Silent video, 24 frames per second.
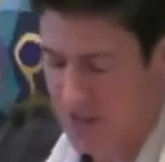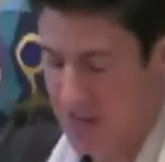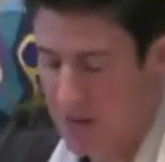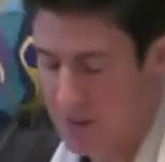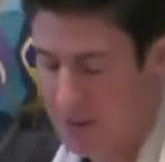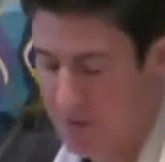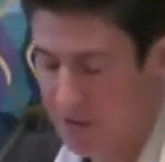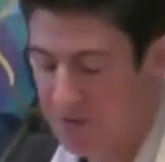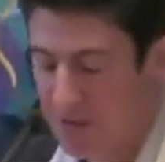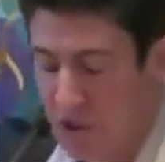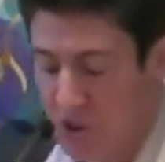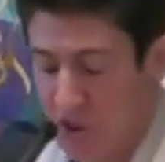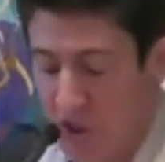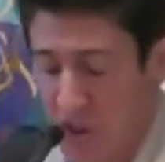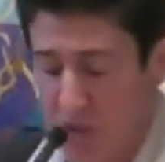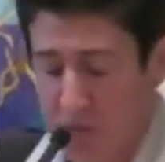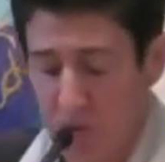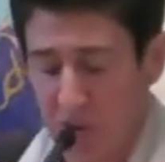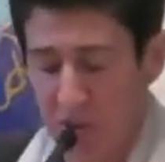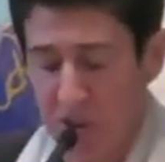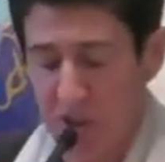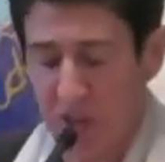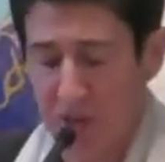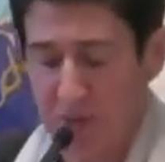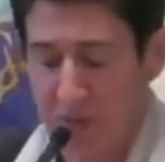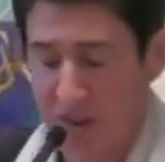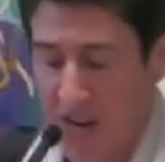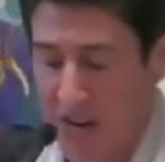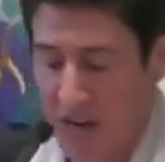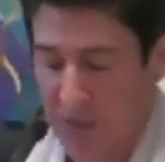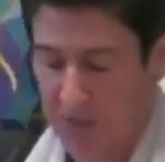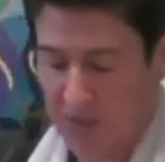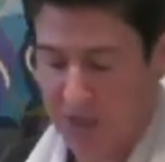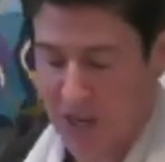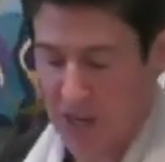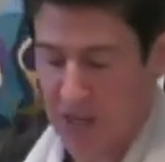I am officially putting in my
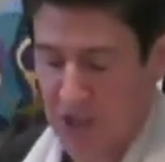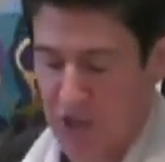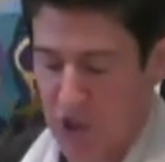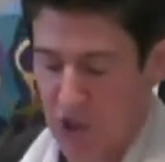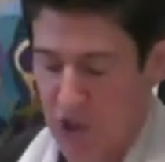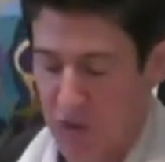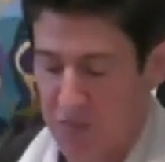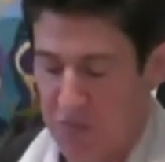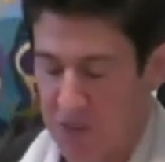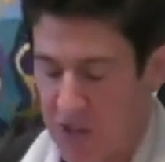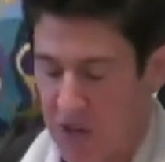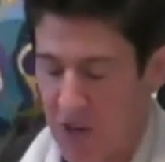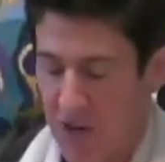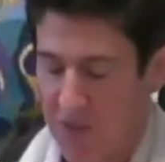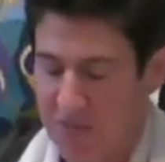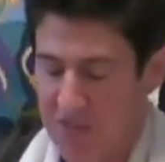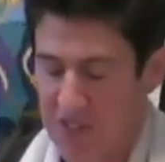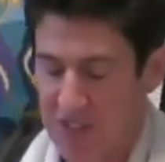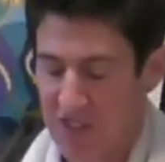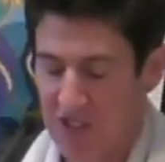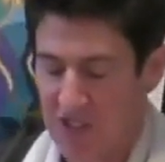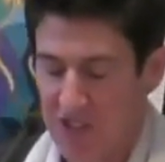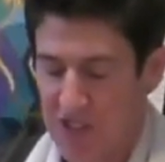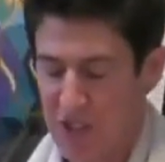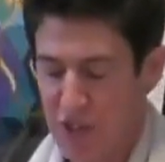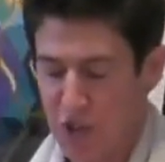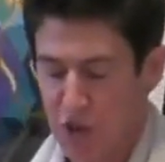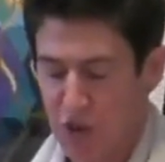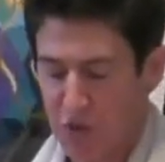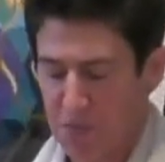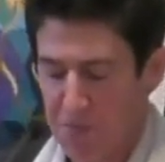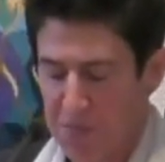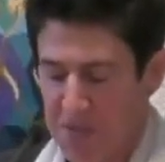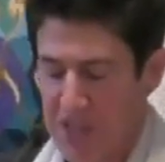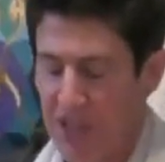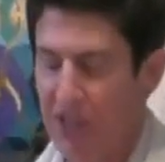application to become the
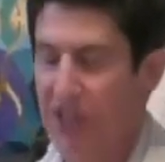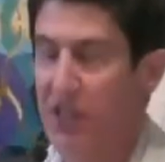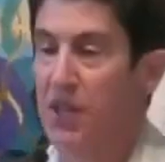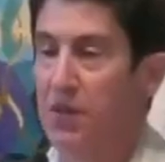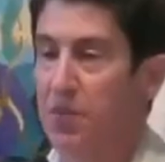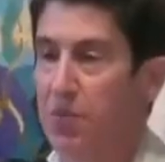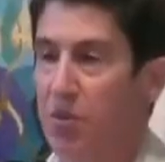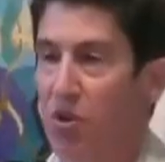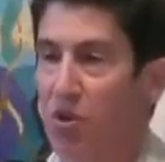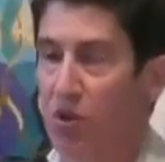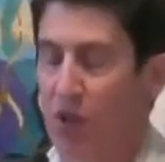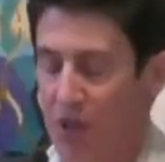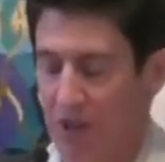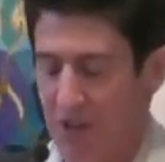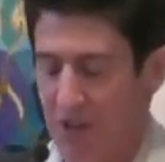senior beekeeper